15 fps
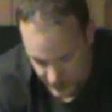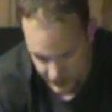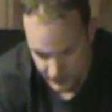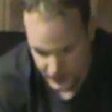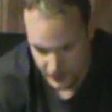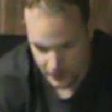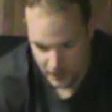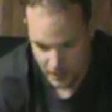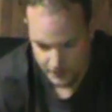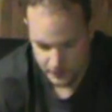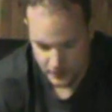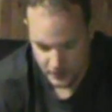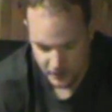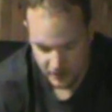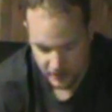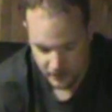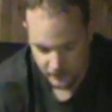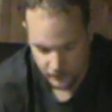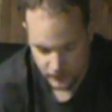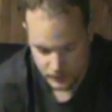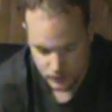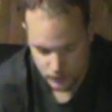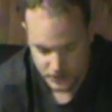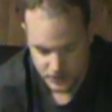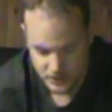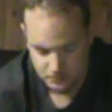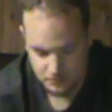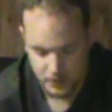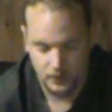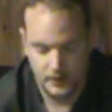And then a copy of
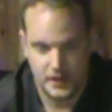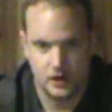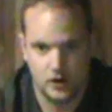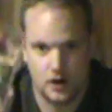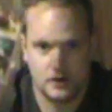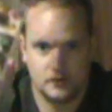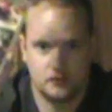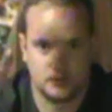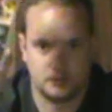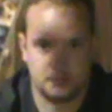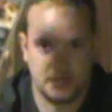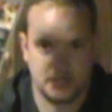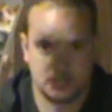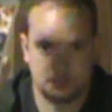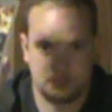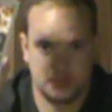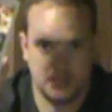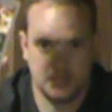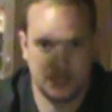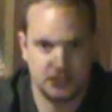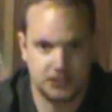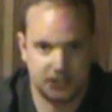Twisted Metal Head-On for the PSP,